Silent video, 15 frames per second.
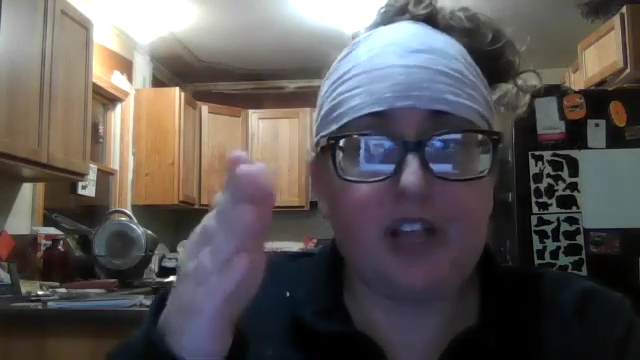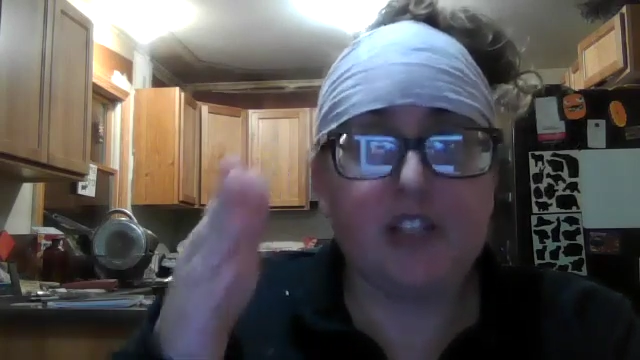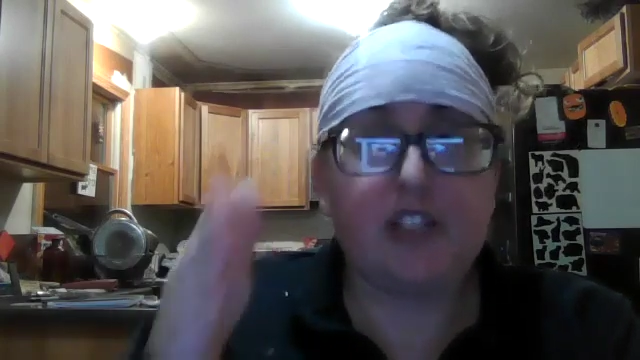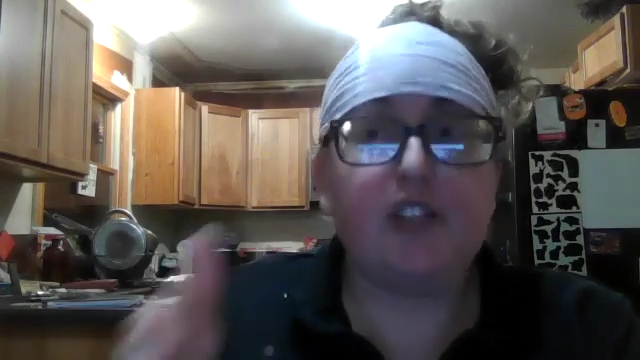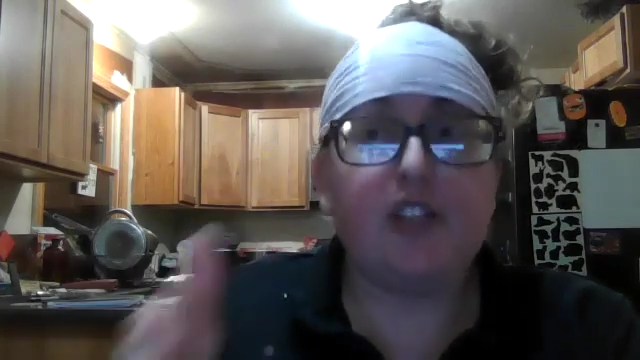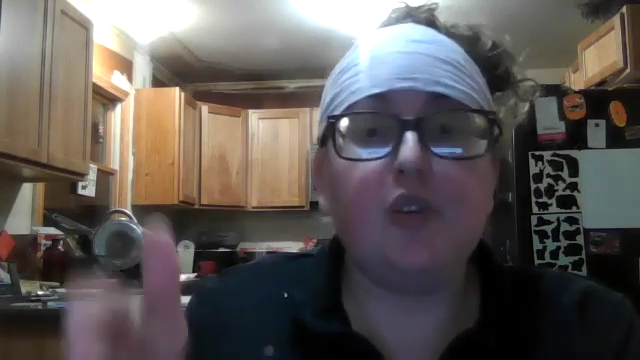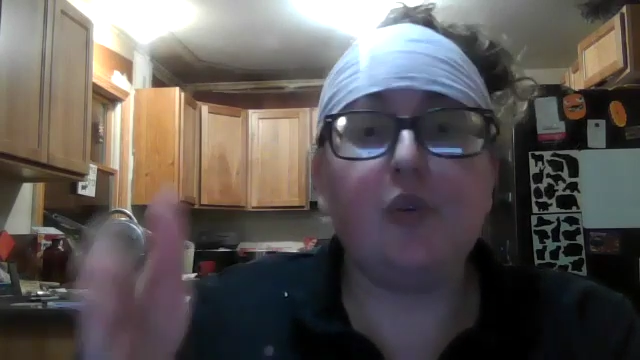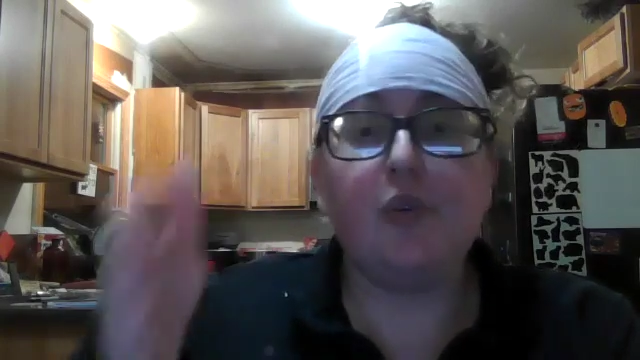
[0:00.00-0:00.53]
the
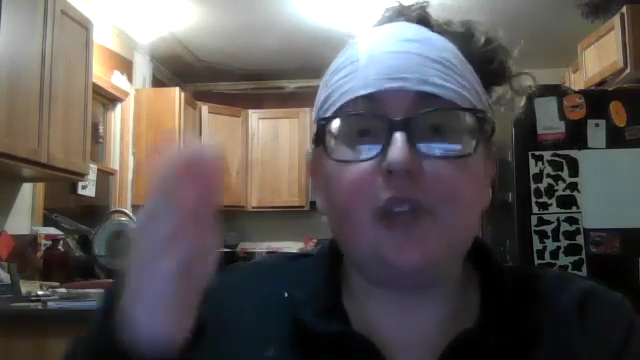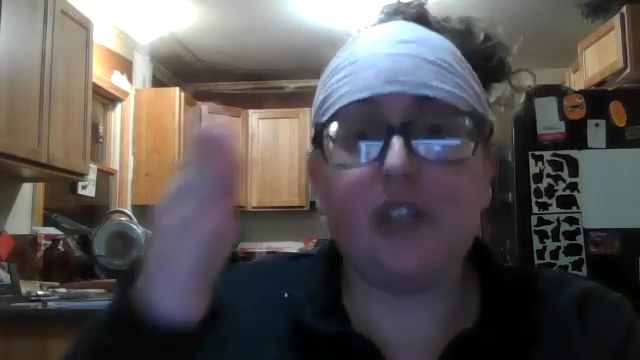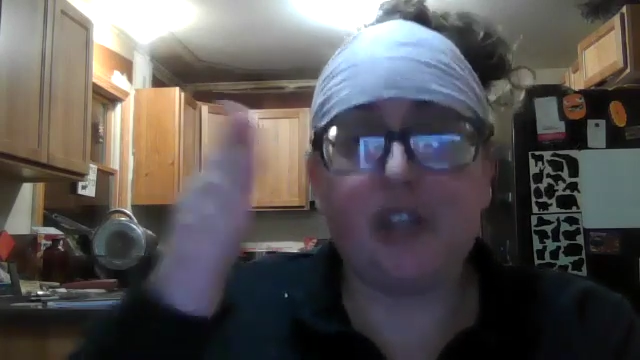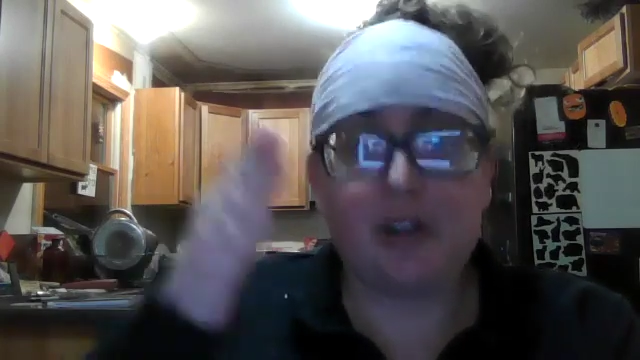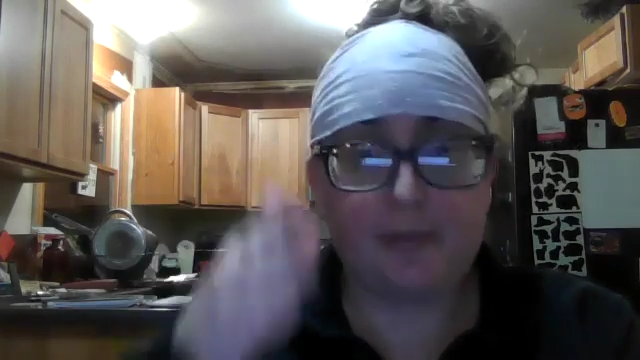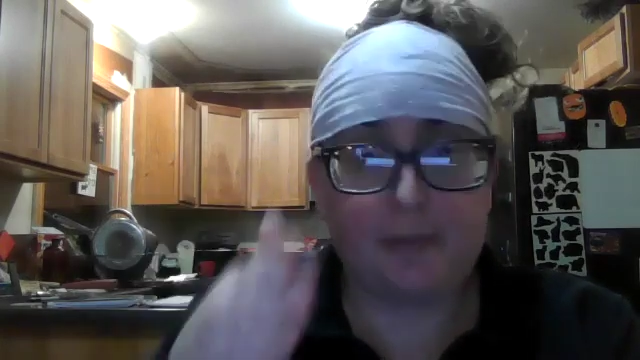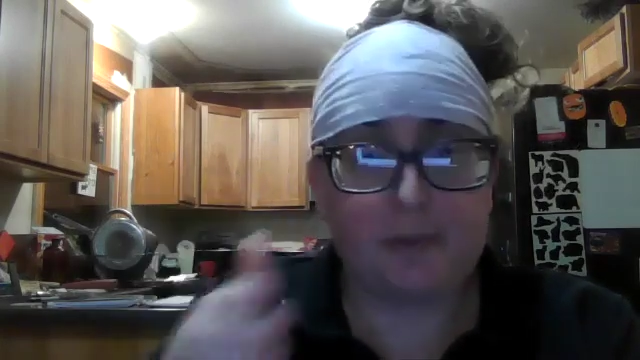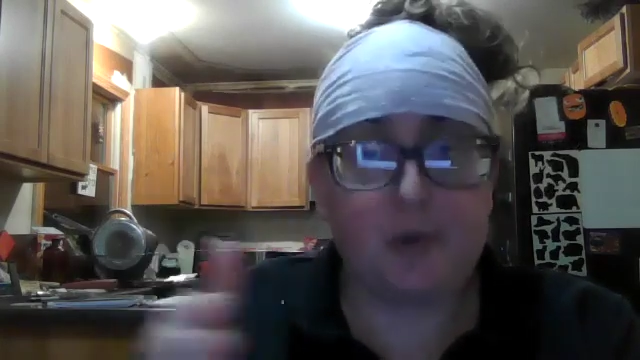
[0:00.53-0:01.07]
new
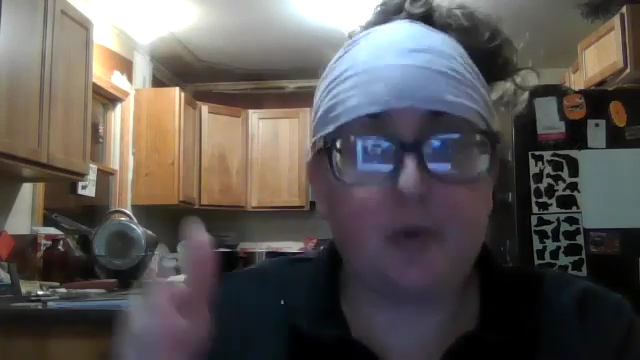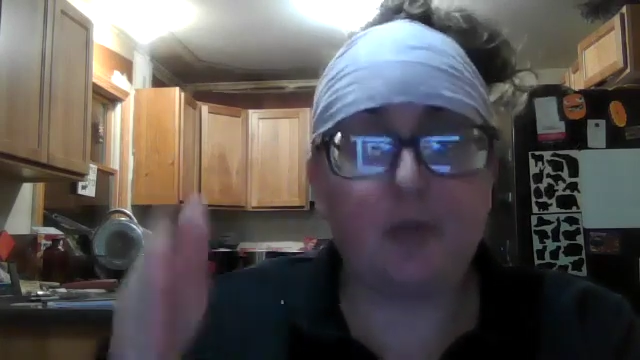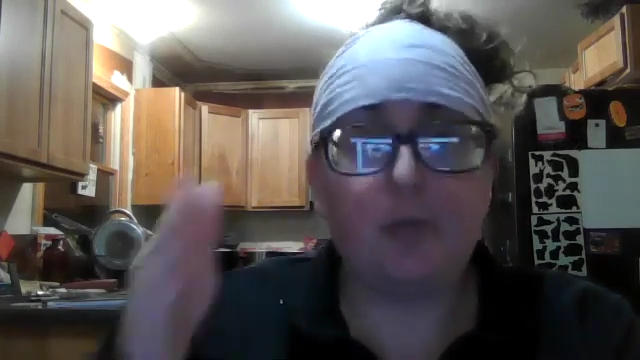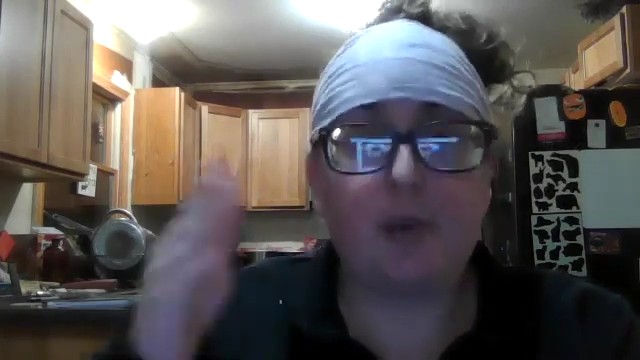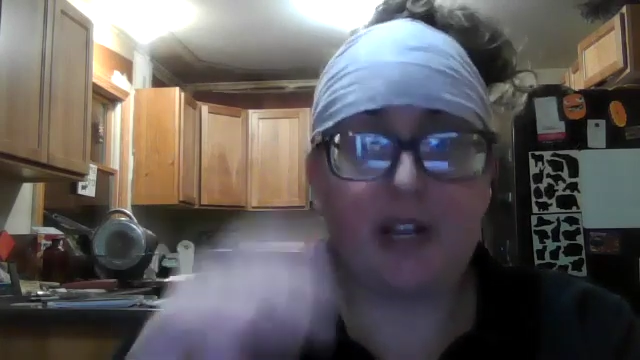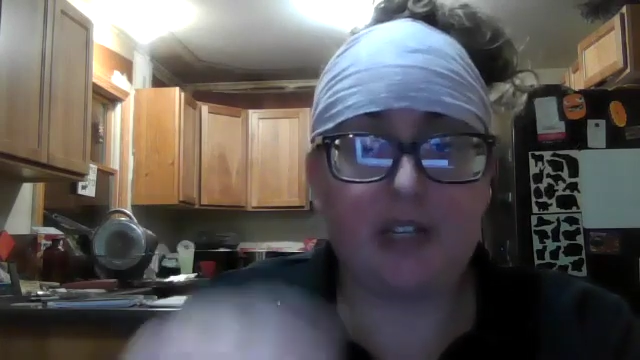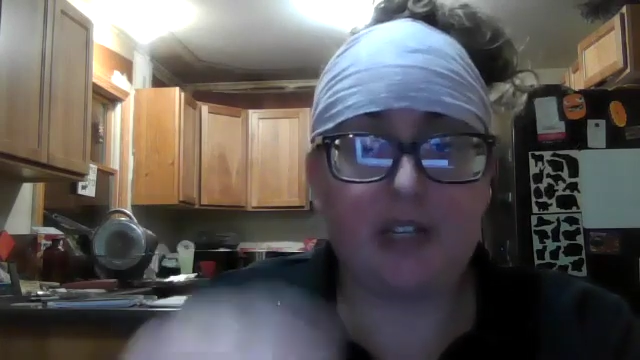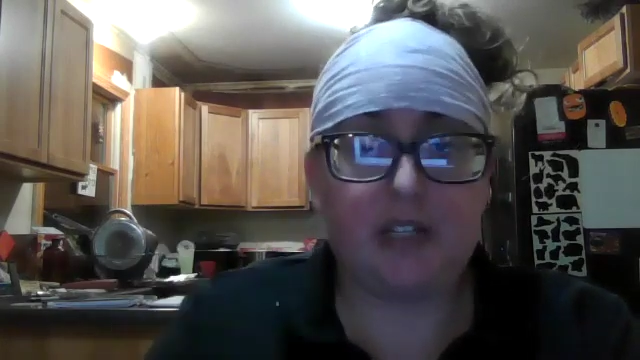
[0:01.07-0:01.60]
year few
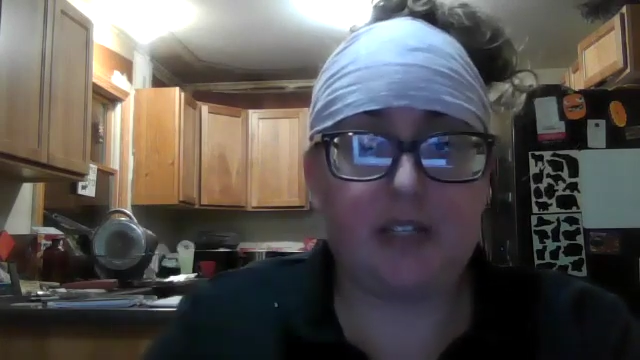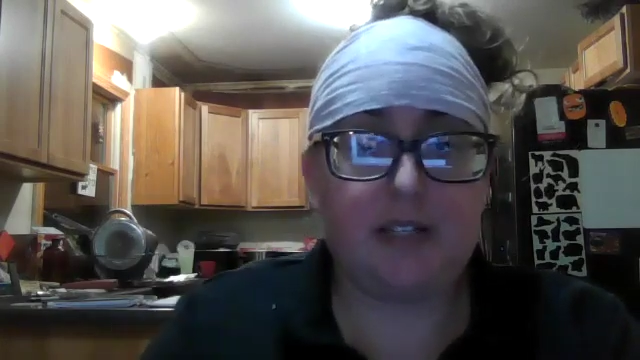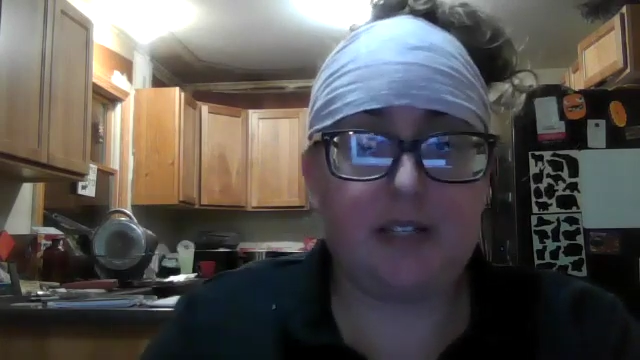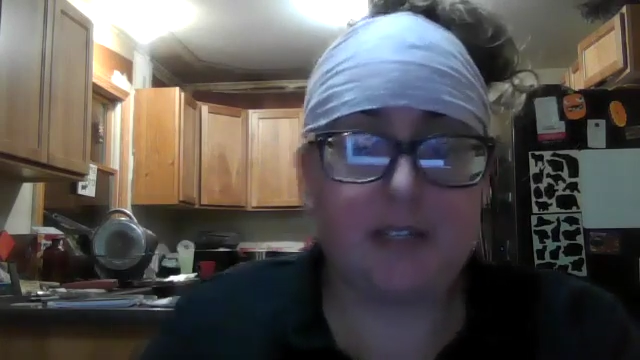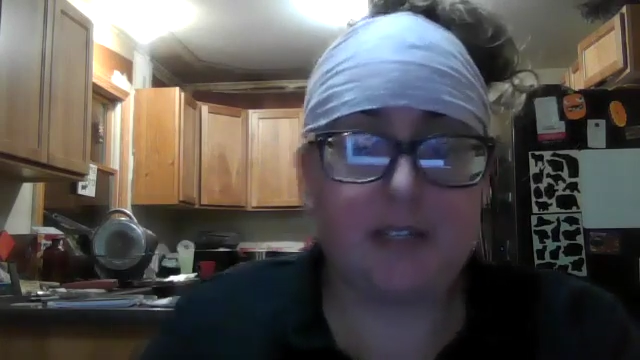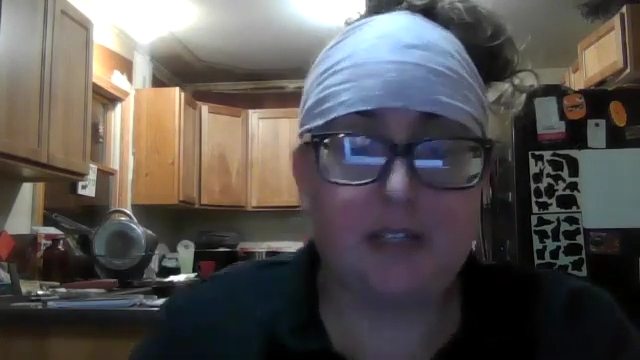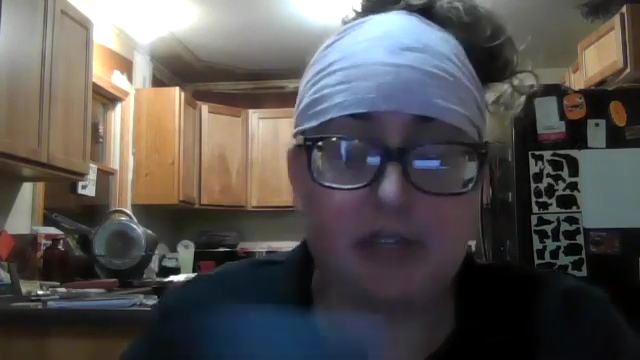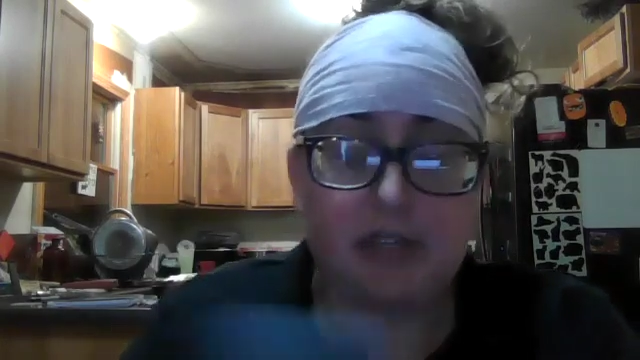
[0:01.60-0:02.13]
months.